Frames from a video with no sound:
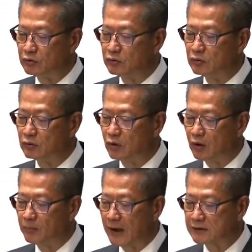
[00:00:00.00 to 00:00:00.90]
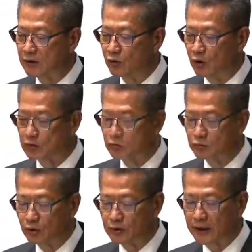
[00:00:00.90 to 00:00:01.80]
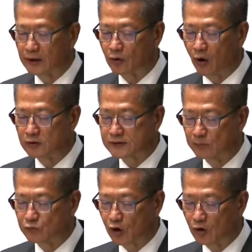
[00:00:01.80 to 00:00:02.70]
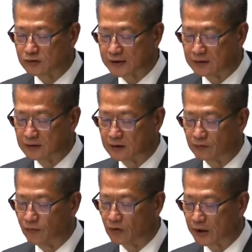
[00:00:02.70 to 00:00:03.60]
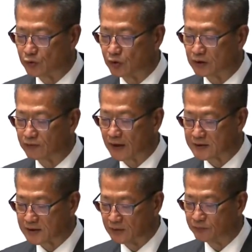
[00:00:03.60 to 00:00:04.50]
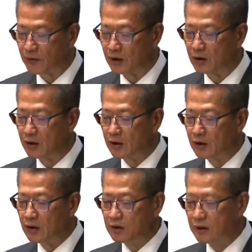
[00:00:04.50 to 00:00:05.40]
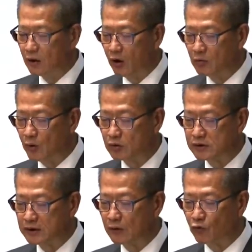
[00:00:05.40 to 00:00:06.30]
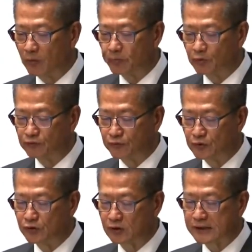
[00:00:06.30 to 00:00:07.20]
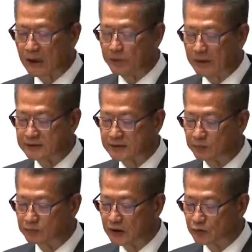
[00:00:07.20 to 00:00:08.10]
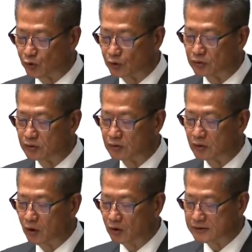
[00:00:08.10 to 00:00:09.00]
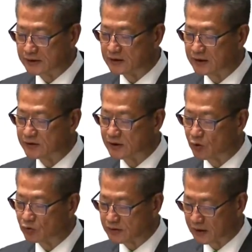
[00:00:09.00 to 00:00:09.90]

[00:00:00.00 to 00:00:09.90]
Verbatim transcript: We are also pressing ahead with the development of the Hong Kong-Shenzhen Innovation and Technology Park in the Lok Ma Chau Loop. A provision of about 32.5 billion has been approved for the project.